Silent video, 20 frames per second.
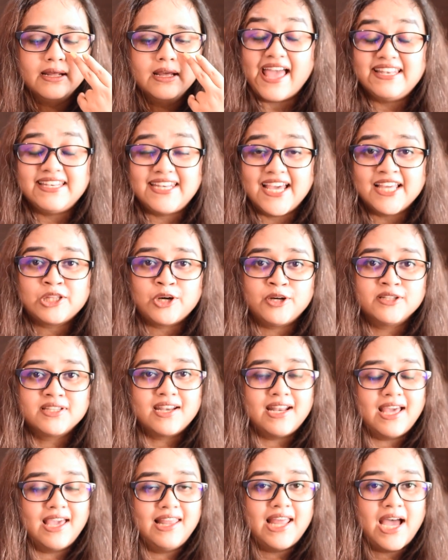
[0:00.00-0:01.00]
And Death on
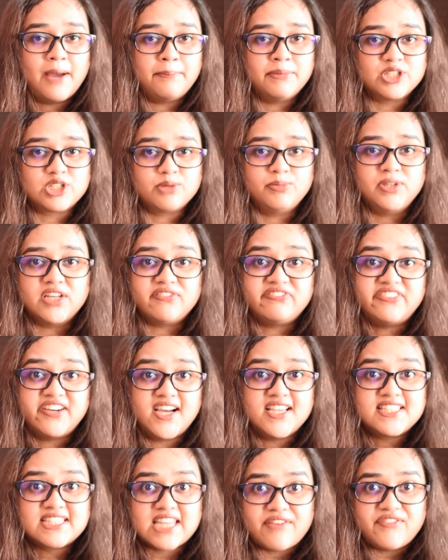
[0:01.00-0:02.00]
the Nile happens to be the
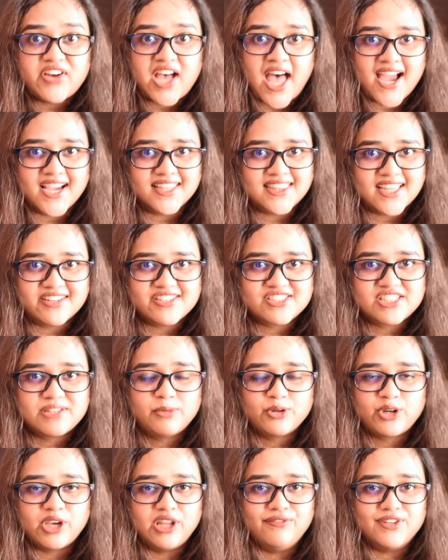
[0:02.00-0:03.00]
first ever Agatha Christie
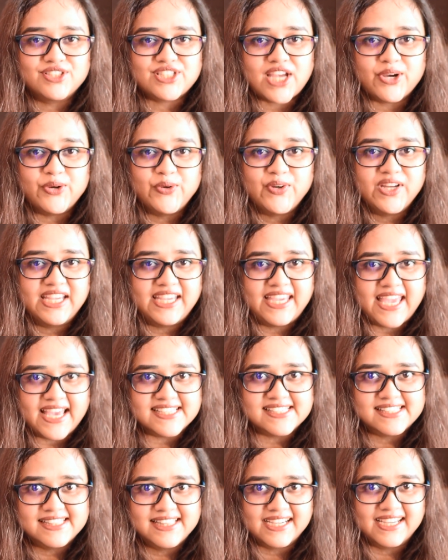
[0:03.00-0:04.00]
book in which I could
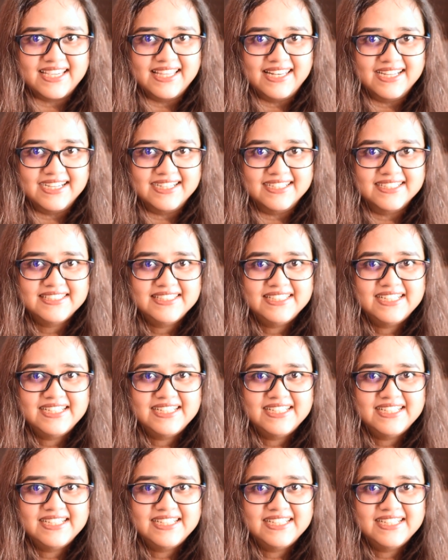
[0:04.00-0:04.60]
guess the killer.